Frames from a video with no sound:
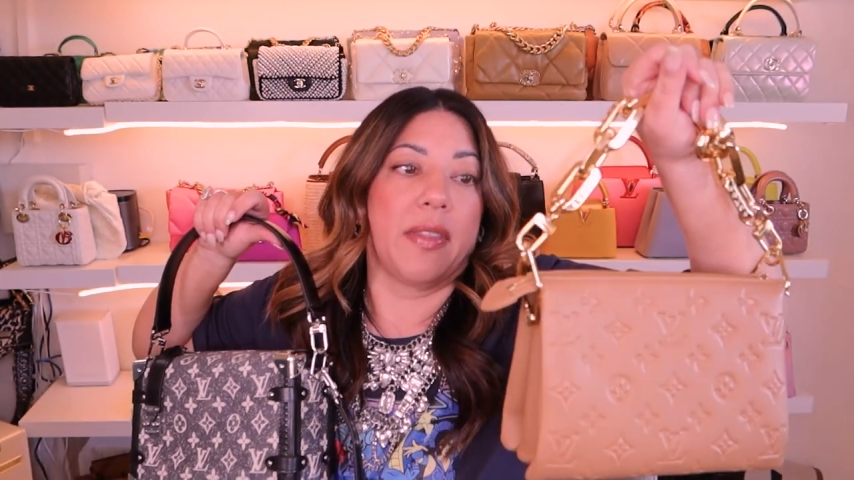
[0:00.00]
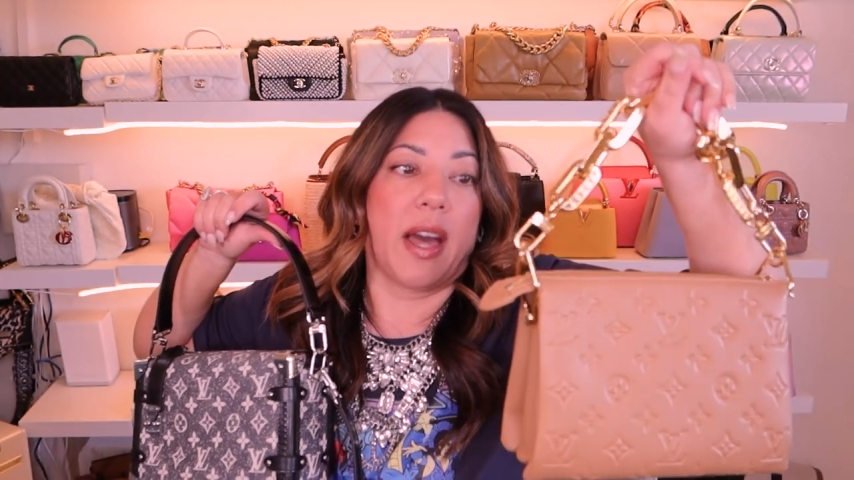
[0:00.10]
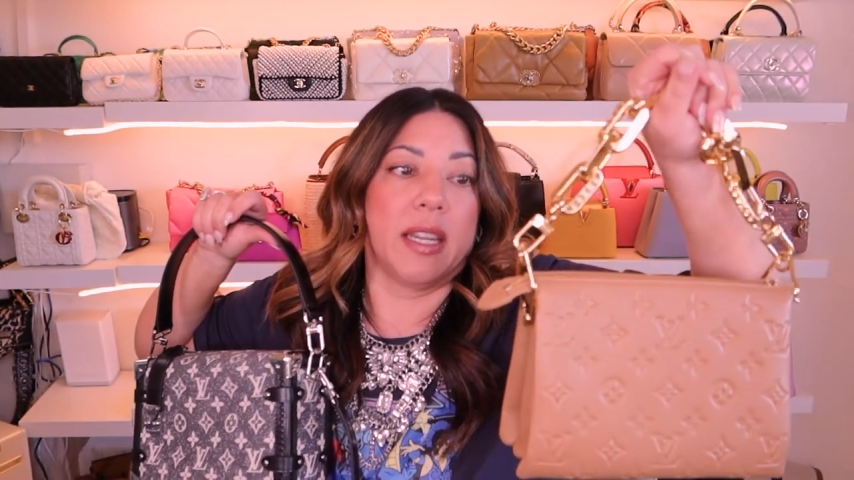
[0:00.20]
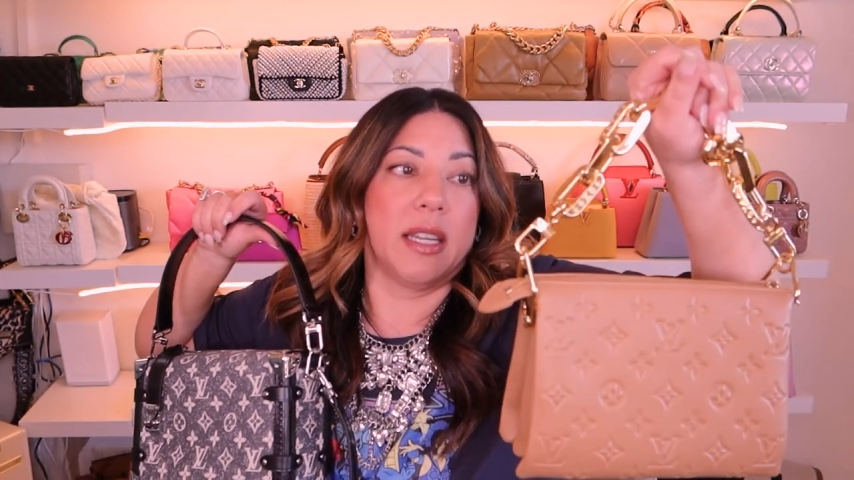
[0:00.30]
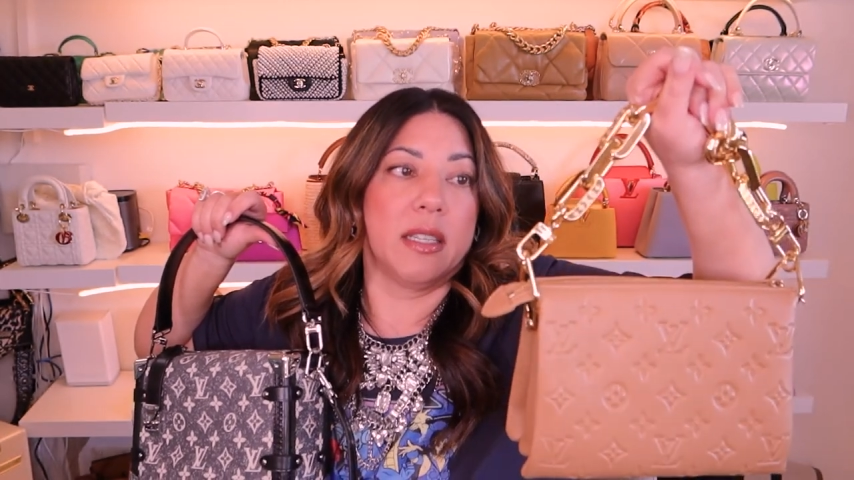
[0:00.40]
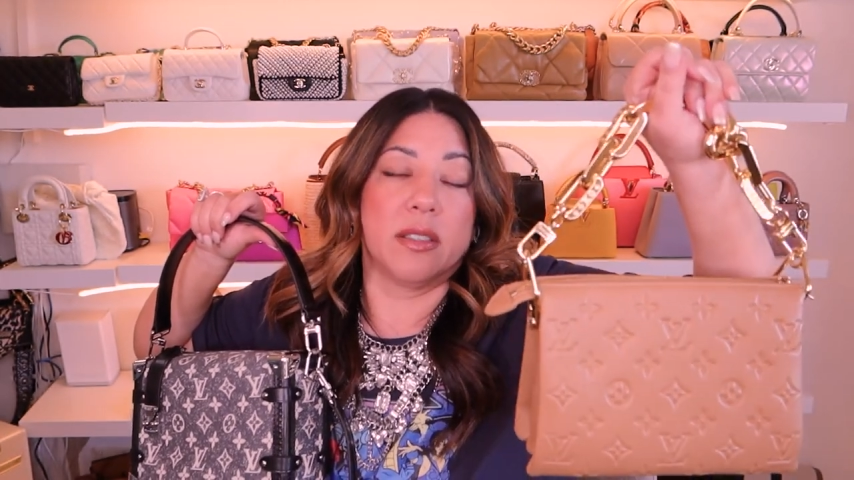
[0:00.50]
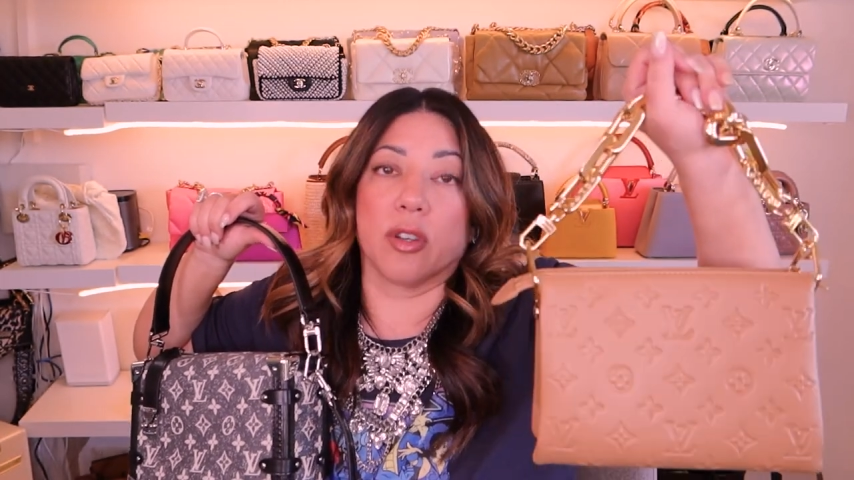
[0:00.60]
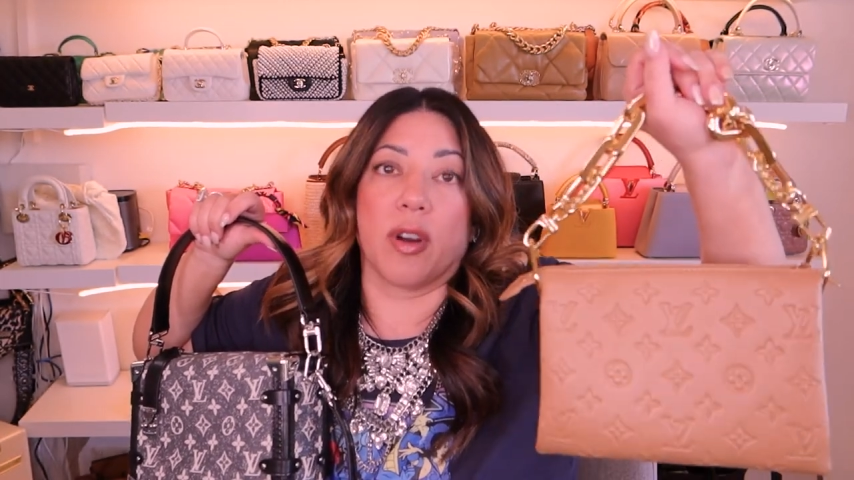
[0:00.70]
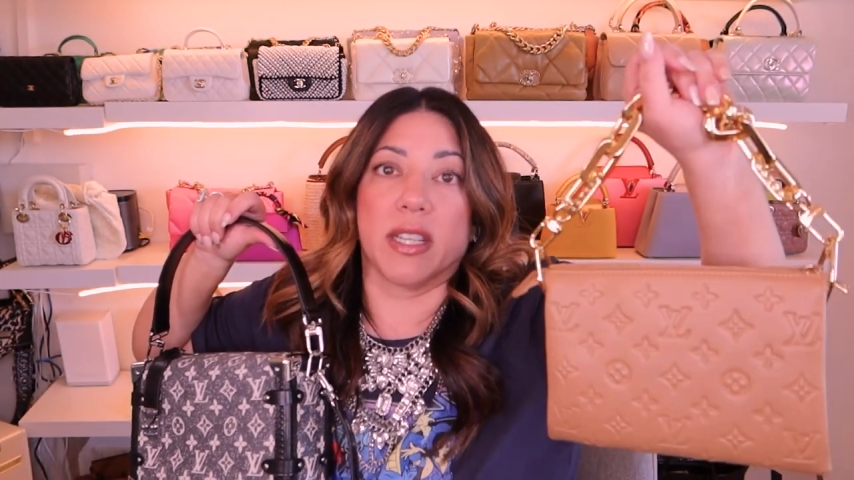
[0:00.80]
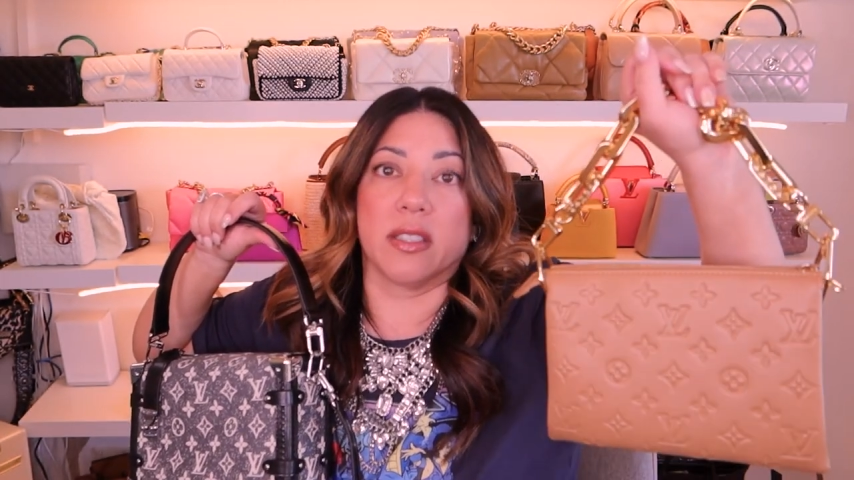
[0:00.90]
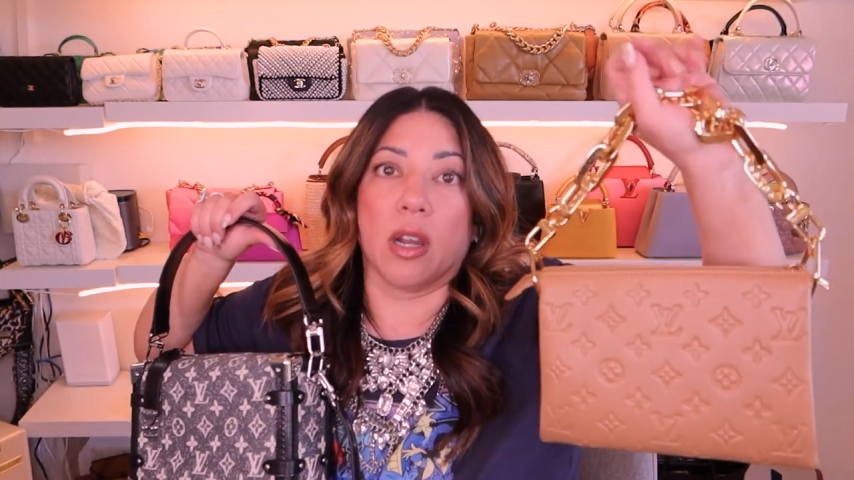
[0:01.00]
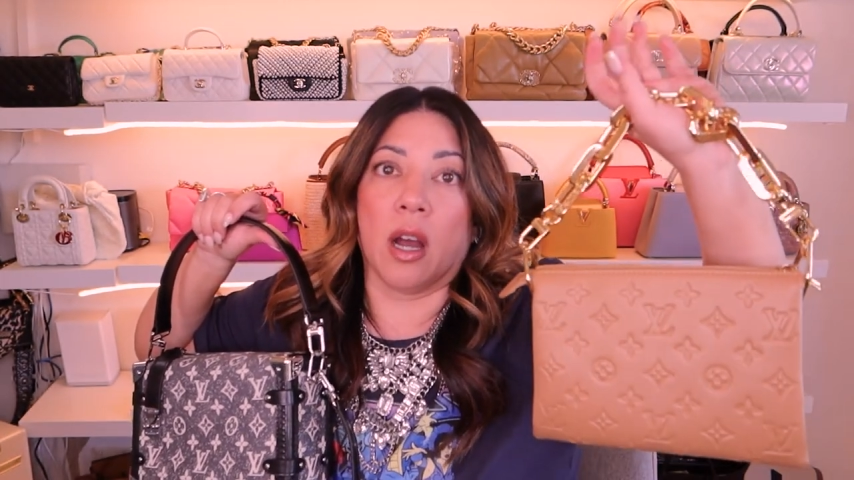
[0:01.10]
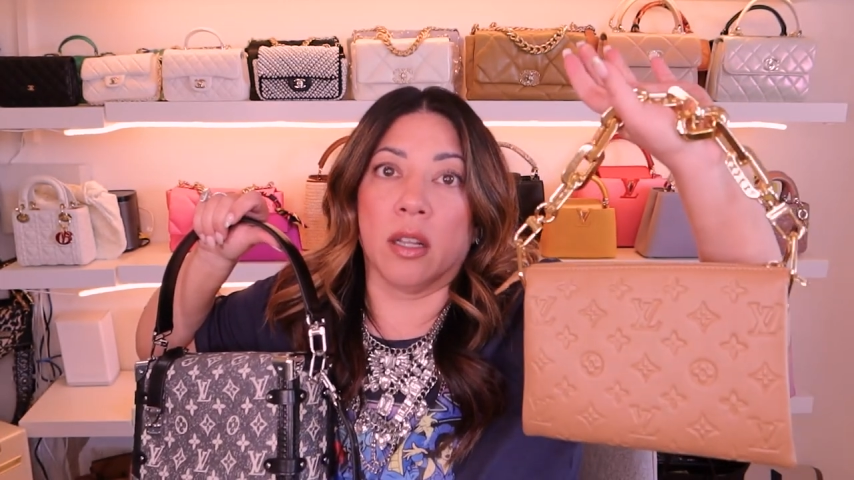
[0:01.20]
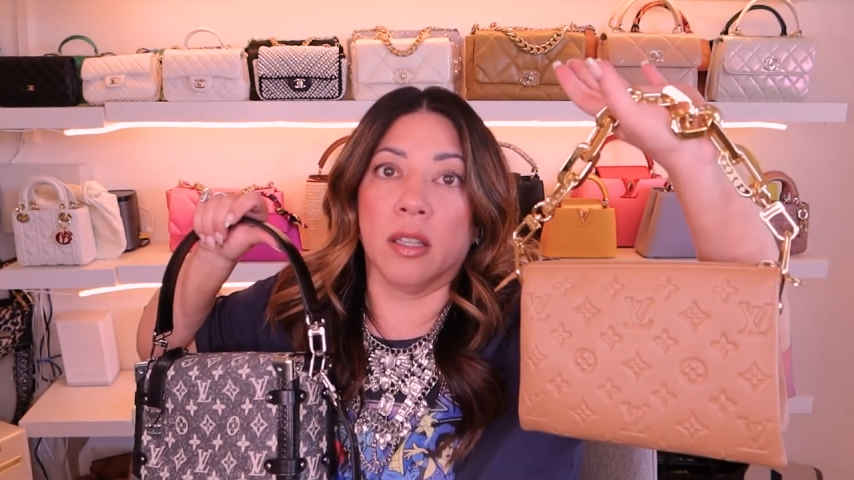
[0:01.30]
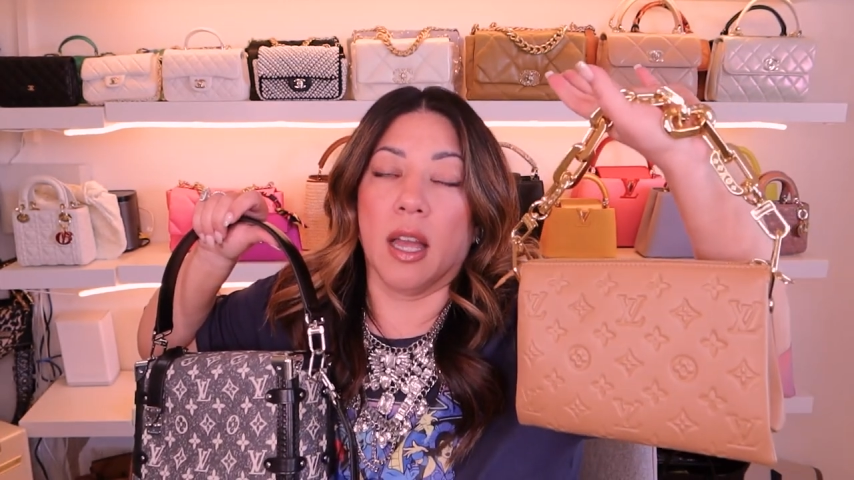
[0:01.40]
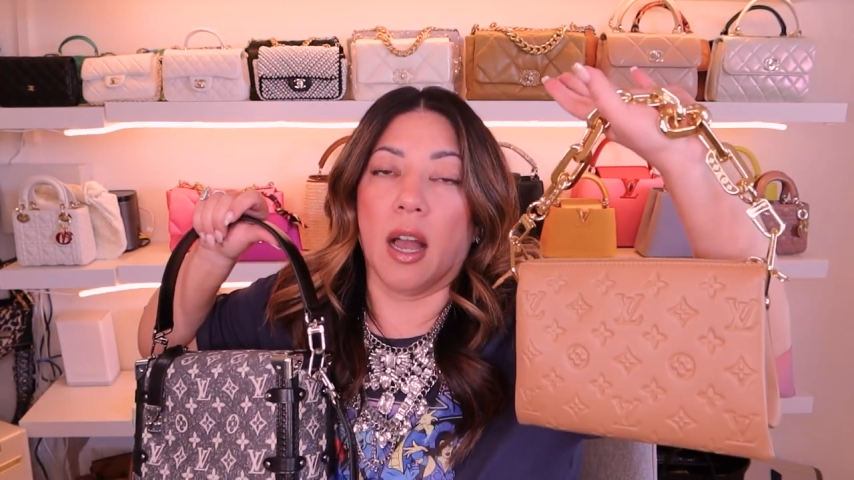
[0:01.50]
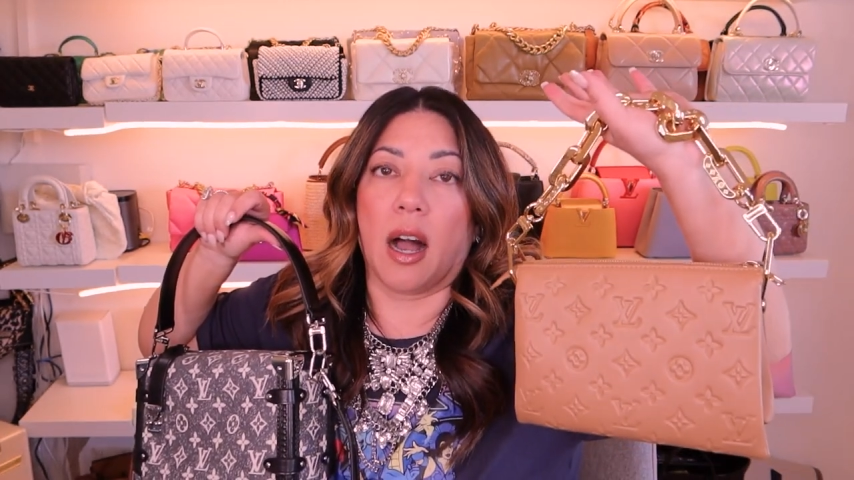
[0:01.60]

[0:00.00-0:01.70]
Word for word: that it is a great style.